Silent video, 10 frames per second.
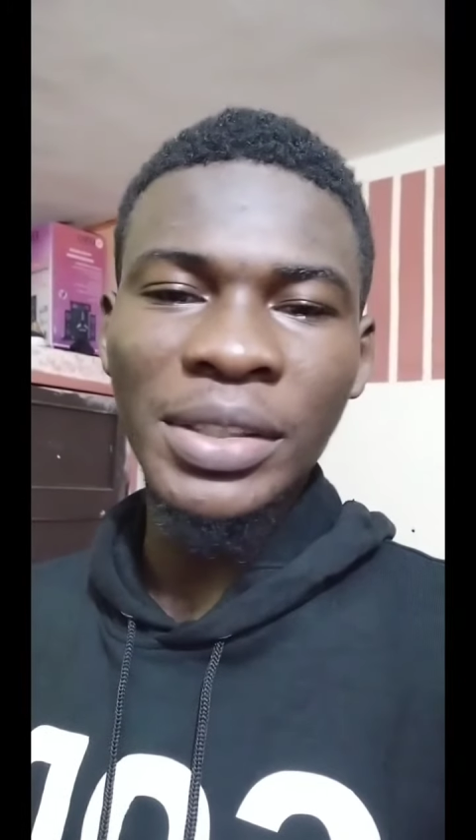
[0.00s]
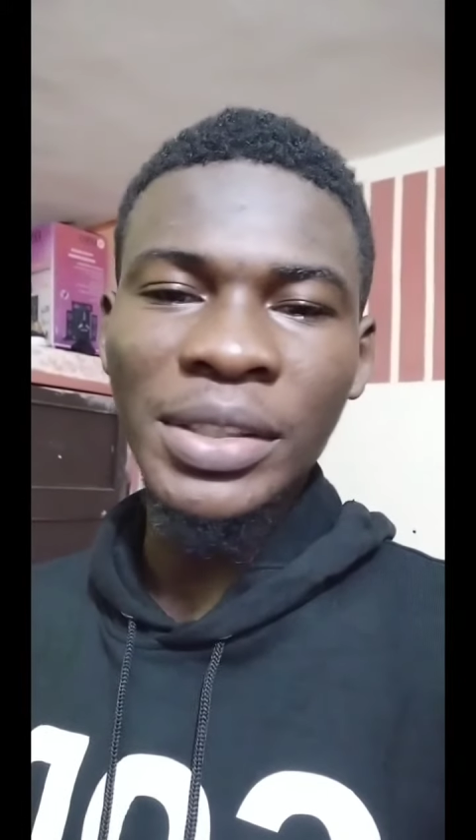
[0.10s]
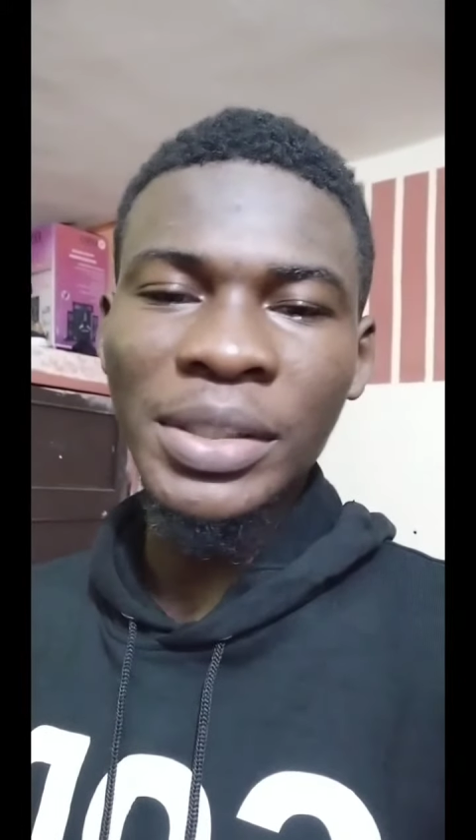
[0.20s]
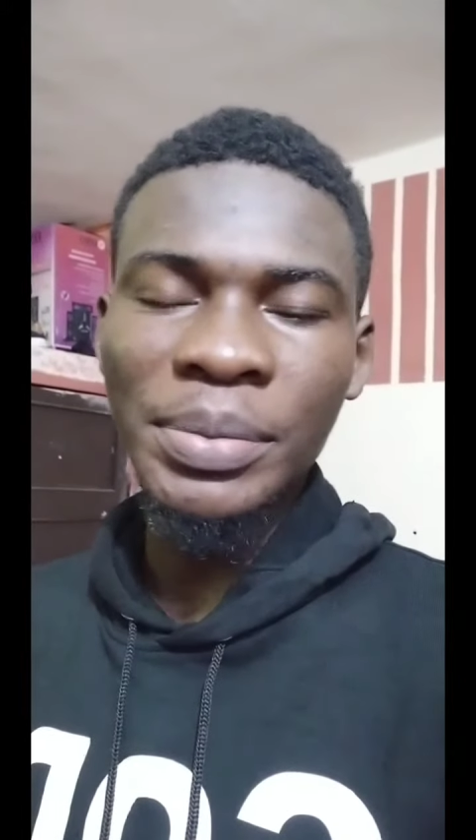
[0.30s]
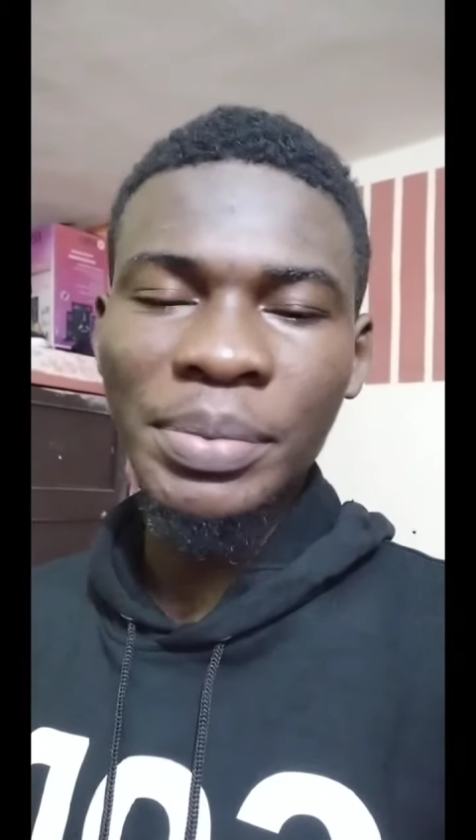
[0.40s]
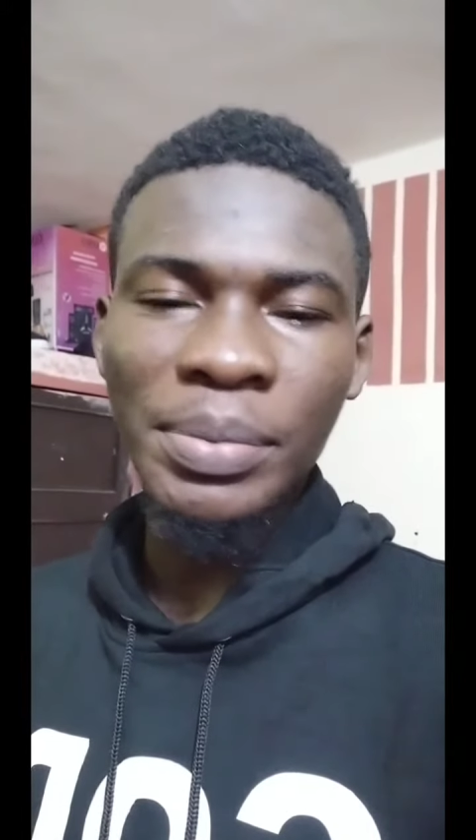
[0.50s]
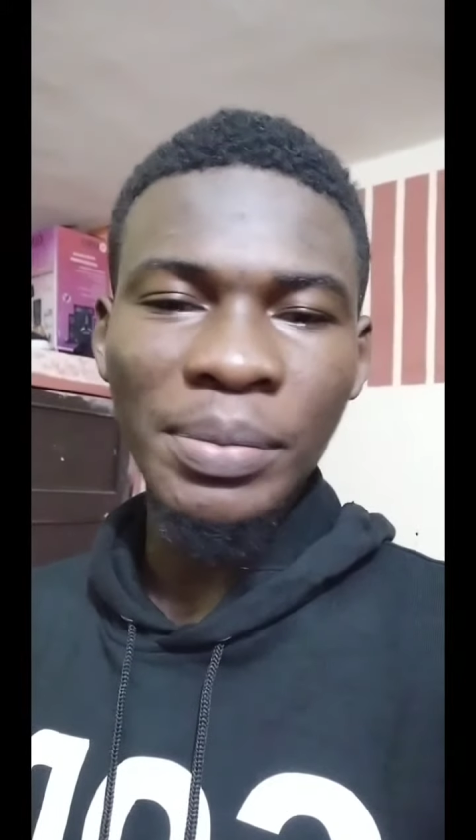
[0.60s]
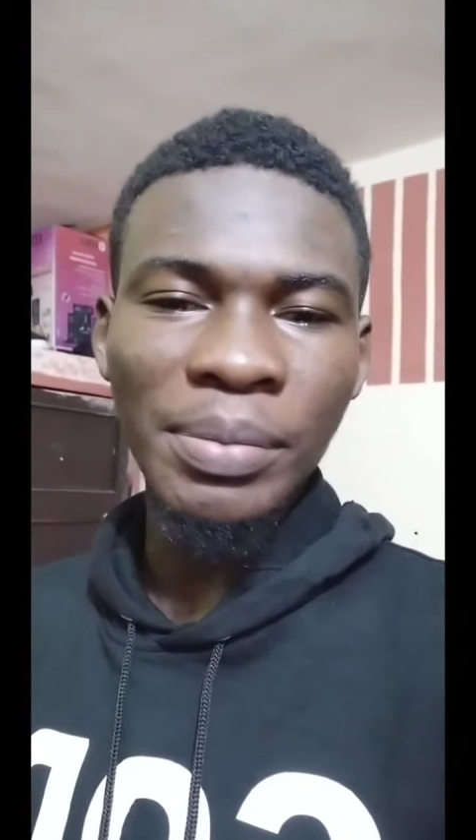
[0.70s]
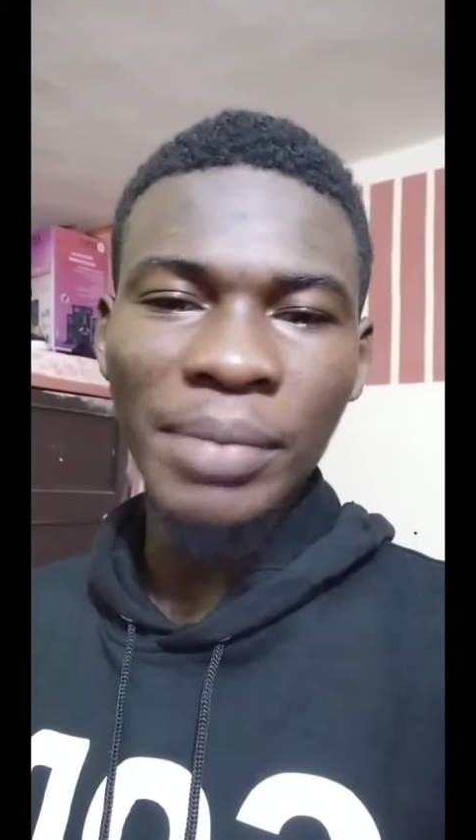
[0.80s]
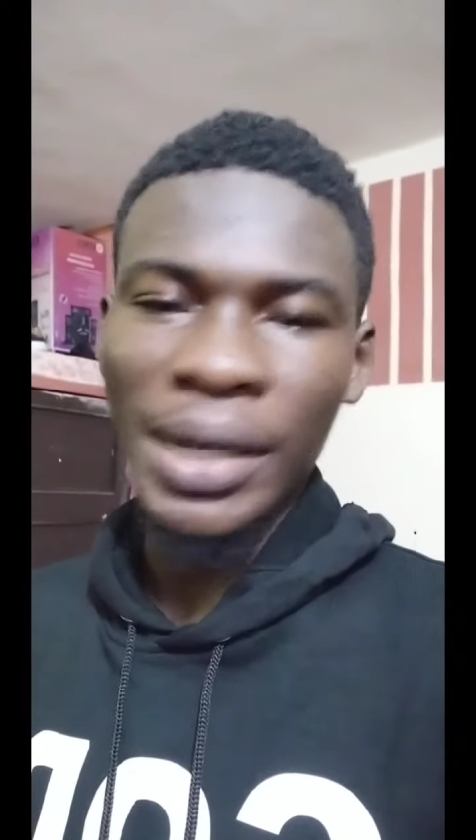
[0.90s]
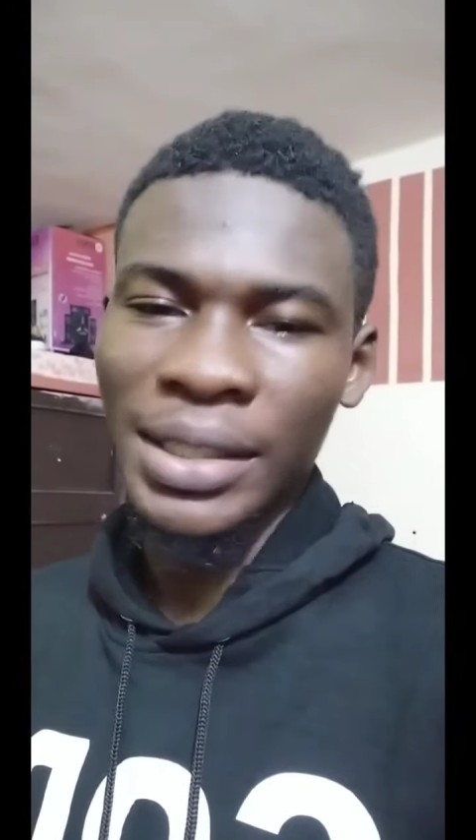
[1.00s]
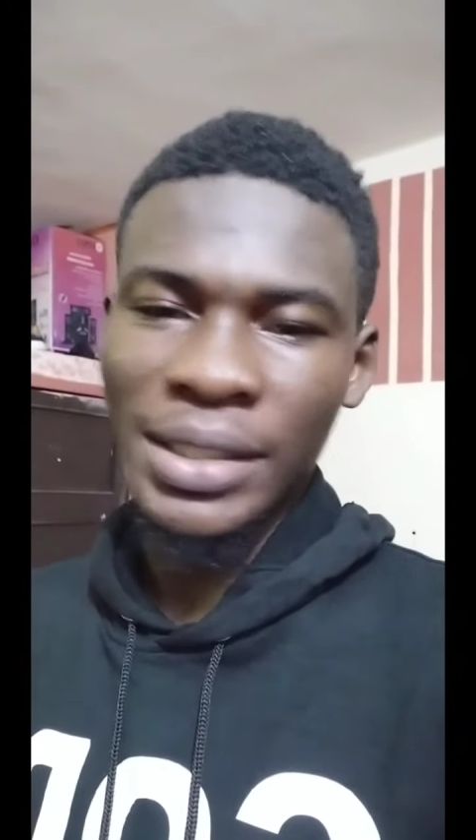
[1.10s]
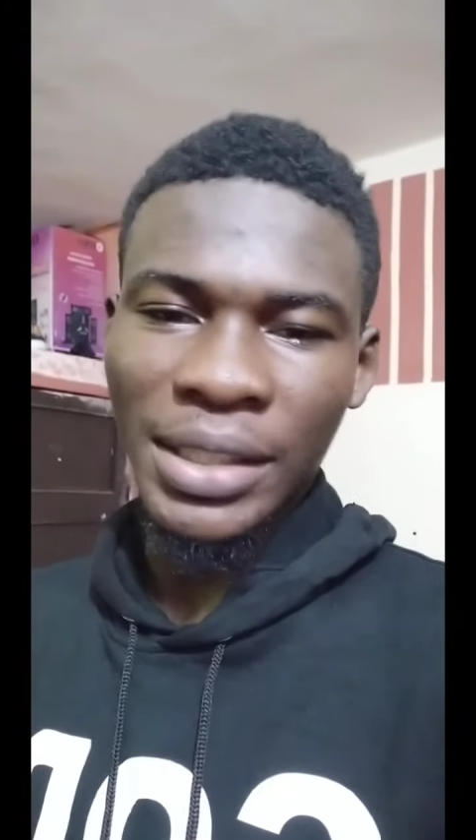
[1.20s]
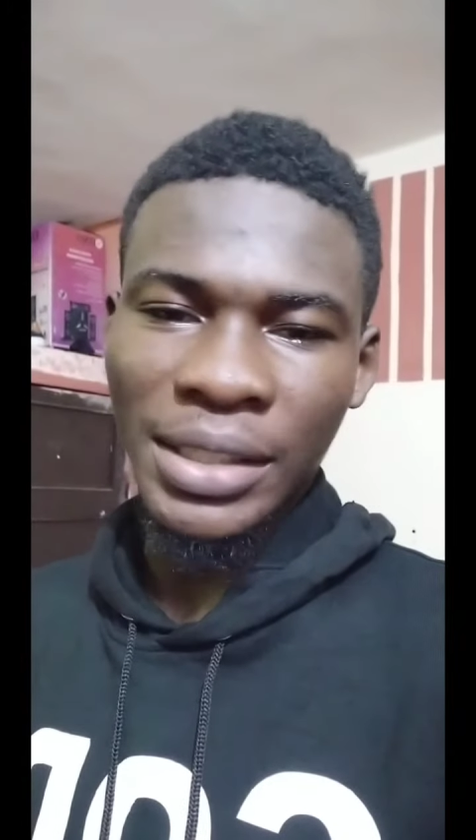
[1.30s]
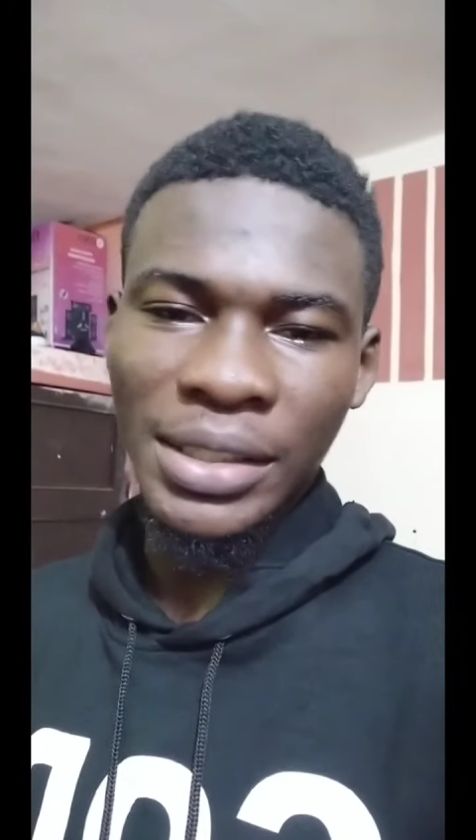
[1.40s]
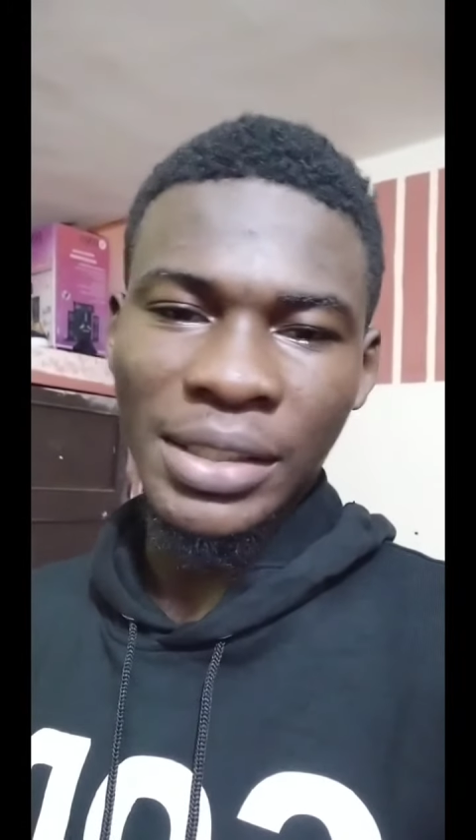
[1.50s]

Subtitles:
deep bad state.